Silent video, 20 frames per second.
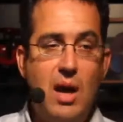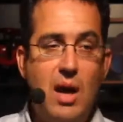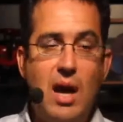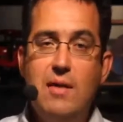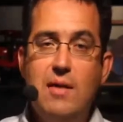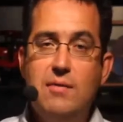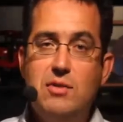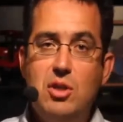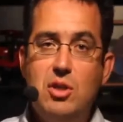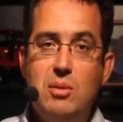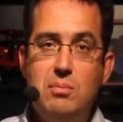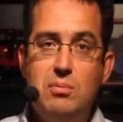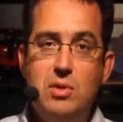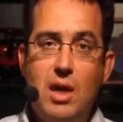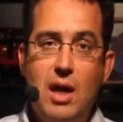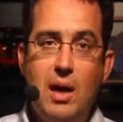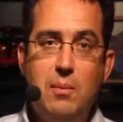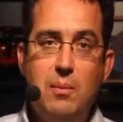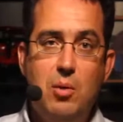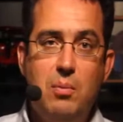have some
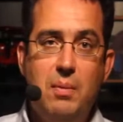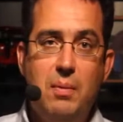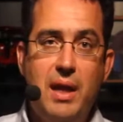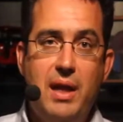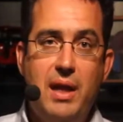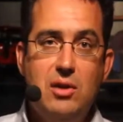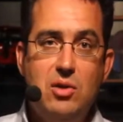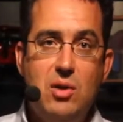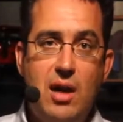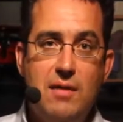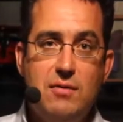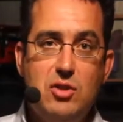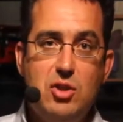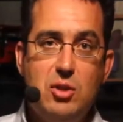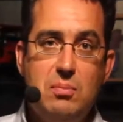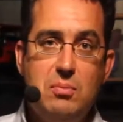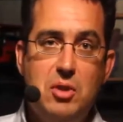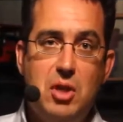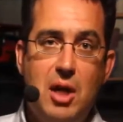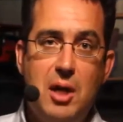time or plan to have
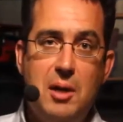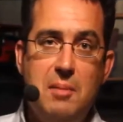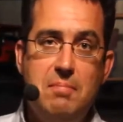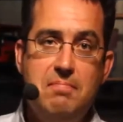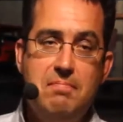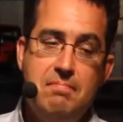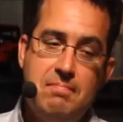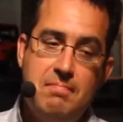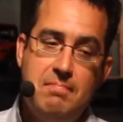some time,